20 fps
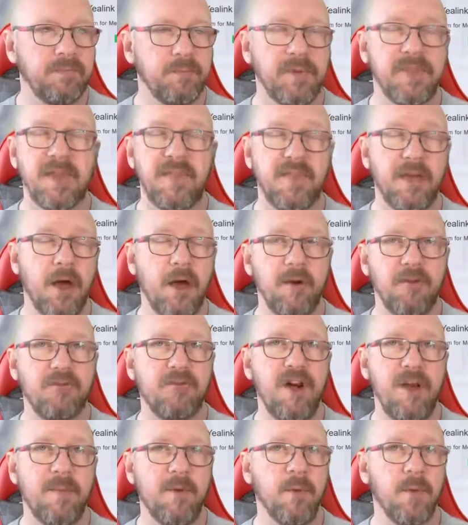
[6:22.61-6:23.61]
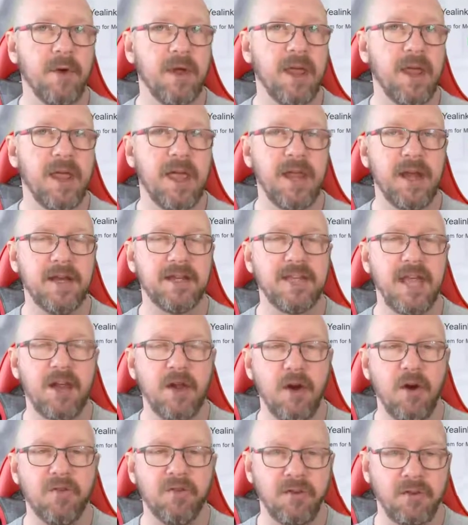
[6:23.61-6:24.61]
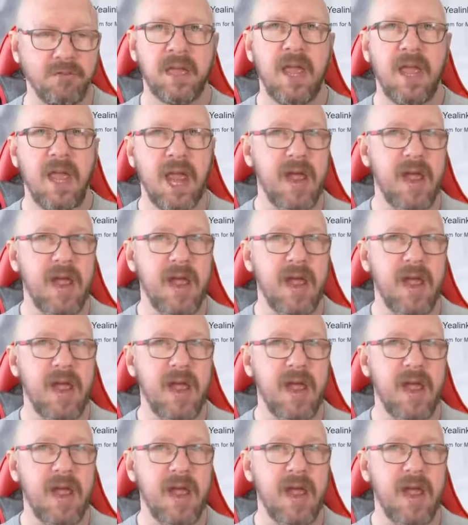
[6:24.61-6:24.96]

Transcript: but then the auto framing will kick in and take over.